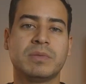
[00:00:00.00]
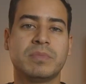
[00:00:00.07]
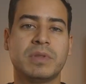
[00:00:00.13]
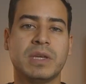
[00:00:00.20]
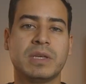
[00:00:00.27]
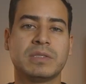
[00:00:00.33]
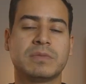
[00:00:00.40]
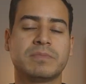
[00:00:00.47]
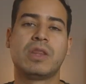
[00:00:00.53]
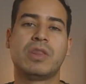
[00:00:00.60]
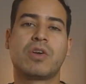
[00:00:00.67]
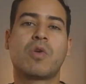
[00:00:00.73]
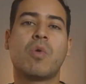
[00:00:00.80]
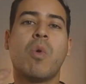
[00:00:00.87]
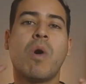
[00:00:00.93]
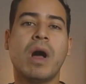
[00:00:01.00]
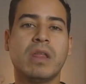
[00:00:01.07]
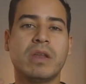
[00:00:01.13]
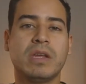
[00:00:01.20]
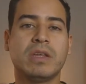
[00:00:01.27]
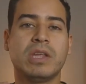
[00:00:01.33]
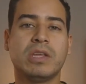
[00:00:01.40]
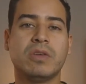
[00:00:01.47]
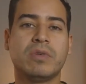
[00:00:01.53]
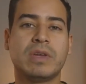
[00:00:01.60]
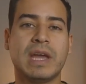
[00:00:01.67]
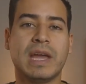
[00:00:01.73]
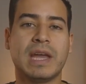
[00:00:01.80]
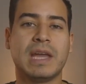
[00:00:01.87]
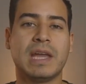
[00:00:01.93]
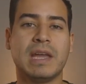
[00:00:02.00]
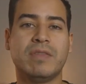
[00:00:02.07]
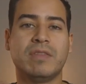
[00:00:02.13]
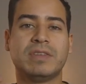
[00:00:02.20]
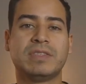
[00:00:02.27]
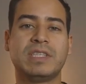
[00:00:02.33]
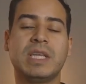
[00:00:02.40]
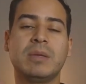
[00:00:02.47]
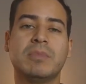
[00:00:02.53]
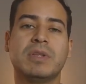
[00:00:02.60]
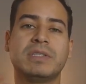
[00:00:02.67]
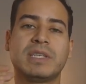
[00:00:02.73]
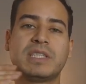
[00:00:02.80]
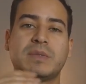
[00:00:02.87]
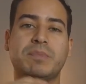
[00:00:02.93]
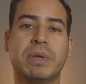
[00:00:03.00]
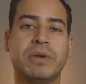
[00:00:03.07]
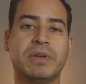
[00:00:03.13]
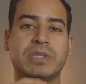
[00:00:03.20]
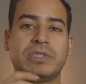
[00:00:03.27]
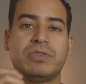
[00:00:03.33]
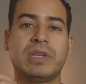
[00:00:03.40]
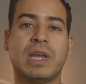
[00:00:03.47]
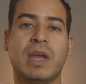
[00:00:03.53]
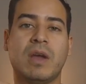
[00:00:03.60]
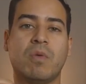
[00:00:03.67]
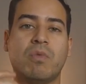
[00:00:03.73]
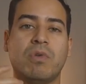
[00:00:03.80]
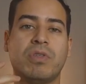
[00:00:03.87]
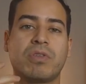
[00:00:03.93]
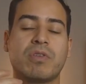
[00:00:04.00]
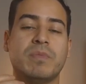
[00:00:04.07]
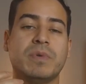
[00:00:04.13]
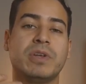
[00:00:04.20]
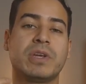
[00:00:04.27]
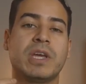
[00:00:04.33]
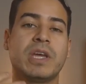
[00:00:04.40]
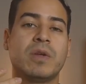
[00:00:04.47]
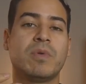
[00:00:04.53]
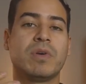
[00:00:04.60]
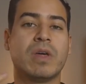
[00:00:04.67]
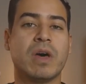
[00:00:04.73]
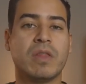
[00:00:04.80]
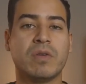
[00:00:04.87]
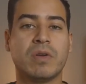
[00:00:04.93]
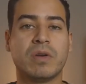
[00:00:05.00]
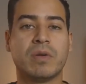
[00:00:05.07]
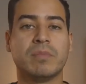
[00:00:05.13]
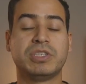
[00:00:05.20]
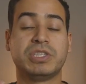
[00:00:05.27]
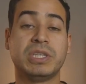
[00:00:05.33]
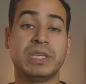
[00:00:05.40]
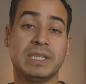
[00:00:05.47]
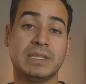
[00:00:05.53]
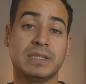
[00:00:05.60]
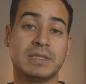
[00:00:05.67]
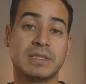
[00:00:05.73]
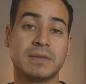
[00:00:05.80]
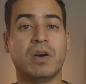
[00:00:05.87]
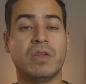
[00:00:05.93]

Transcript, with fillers: some things. The quality that you get and the seamless experience you get with communicating with other machines,